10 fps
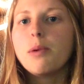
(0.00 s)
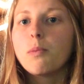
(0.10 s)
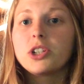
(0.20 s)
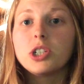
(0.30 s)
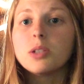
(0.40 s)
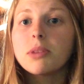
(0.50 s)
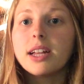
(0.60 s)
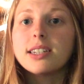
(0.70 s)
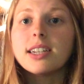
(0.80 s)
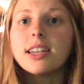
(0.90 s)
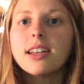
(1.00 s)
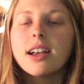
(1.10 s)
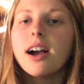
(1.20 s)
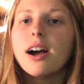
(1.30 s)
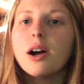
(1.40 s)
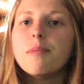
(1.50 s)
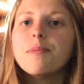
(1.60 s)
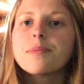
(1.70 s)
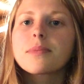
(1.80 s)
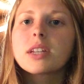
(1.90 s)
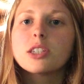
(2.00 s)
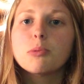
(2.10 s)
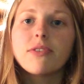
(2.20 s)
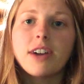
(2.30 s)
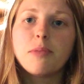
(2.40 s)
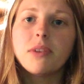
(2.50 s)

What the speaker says: which is plenty to provide